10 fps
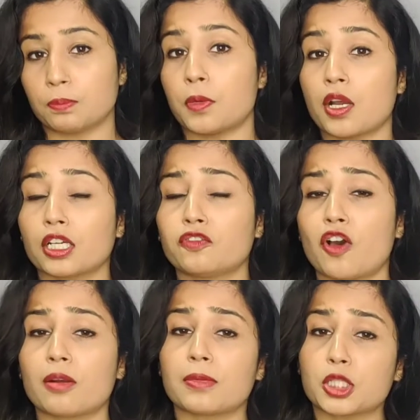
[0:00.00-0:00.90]
The pocket
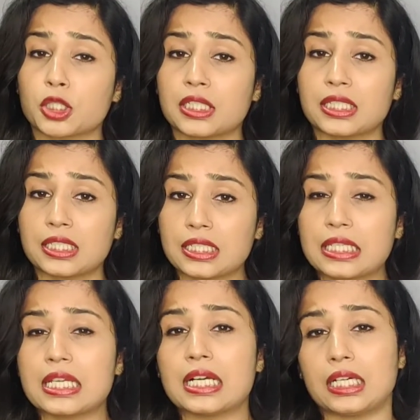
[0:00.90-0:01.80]
formation
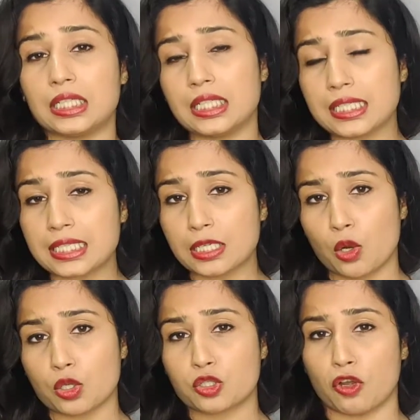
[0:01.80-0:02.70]
uh, is
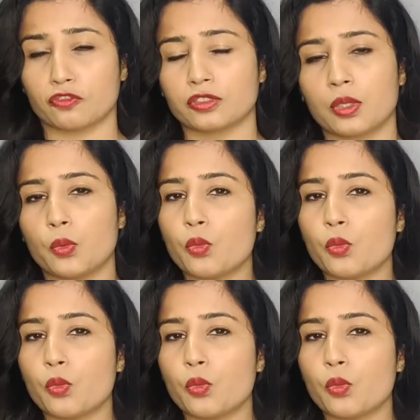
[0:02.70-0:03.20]
closed off.